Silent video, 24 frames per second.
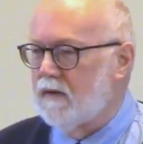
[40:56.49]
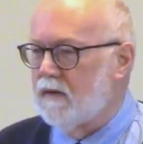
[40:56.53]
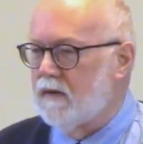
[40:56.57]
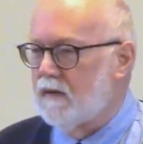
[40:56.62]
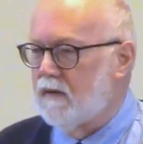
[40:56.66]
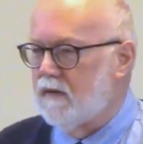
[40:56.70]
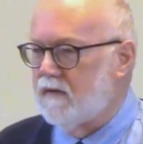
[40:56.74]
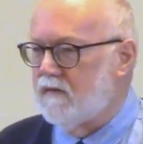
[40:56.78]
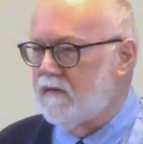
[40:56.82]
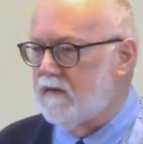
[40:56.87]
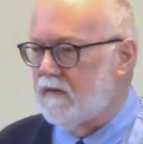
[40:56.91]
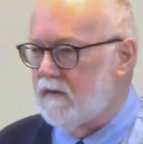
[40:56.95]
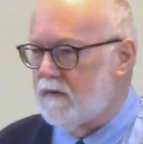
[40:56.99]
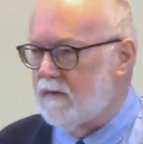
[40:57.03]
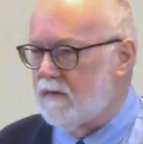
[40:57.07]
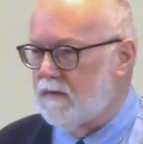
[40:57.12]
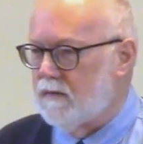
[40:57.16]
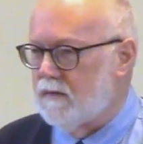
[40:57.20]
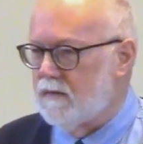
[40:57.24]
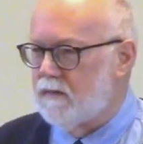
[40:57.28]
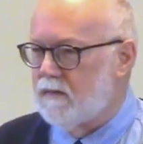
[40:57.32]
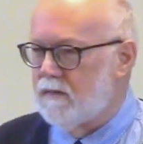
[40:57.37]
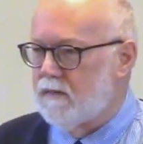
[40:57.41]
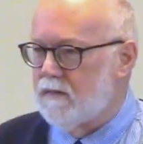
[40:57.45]
Listen,
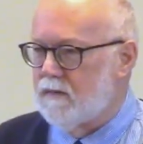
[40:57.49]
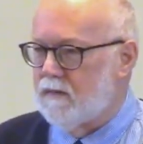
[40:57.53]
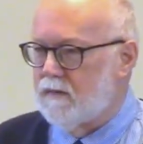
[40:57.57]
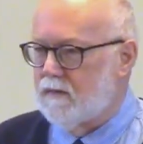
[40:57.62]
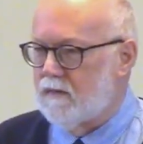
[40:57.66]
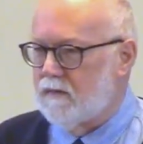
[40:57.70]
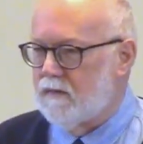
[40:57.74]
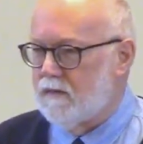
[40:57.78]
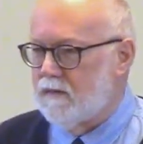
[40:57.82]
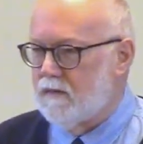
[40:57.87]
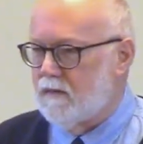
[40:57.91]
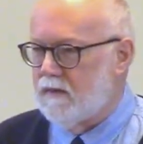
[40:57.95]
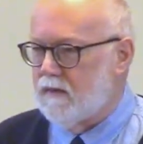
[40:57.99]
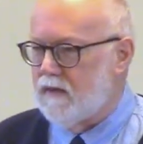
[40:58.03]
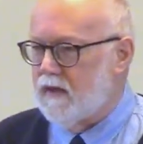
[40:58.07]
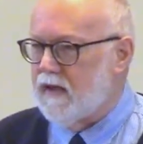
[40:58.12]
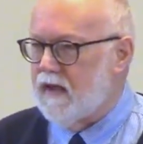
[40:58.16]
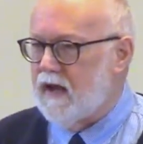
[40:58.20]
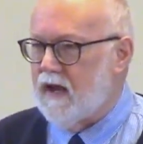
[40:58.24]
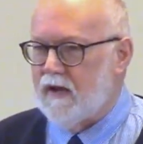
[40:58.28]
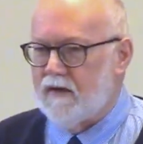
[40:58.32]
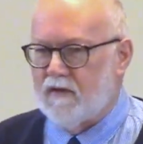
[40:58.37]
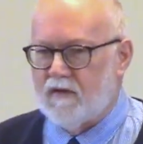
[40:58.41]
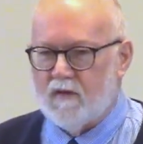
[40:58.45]
they
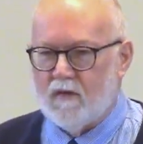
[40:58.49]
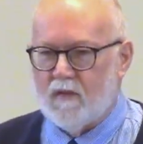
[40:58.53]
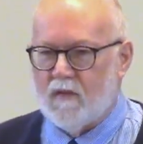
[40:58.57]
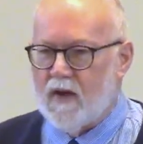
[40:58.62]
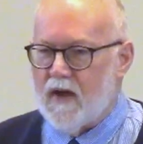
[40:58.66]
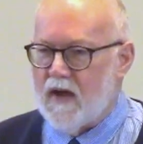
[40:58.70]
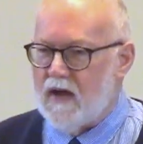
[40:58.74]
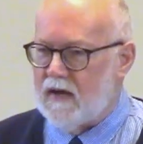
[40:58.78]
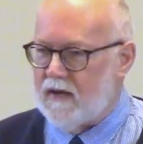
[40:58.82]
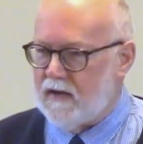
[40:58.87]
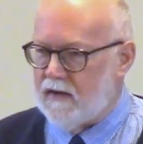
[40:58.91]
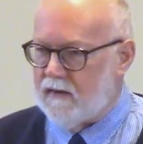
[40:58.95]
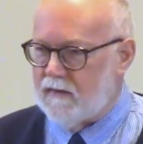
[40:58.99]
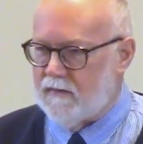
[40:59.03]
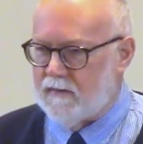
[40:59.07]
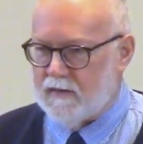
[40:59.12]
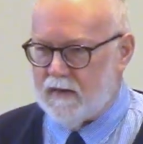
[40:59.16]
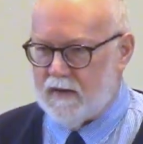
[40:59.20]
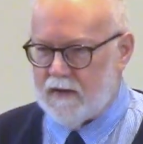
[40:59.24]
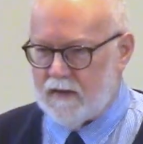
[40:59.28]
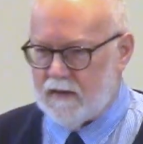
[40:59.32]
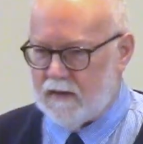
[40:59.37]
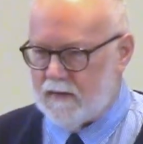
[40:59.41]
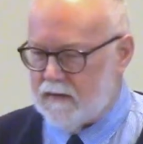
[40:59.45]
can't do
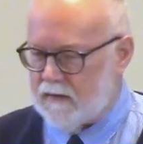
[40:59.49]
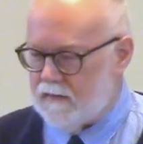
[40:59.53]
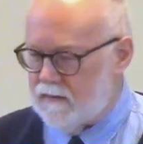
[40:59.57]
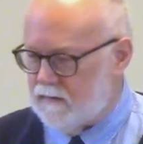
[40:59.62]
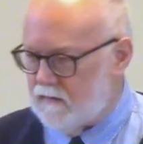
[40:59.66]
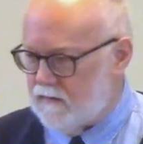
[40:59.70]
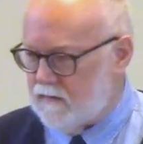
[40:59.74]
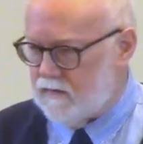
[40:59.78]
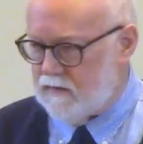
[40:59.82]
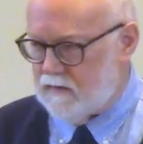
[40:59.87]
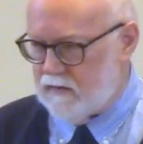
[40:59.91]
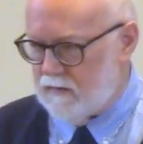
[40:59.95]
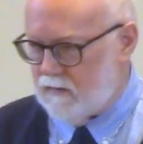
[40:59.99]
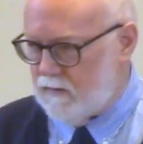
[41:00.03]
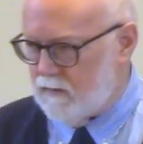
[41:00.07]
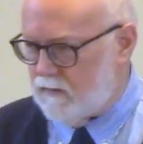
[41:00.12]
anything to you.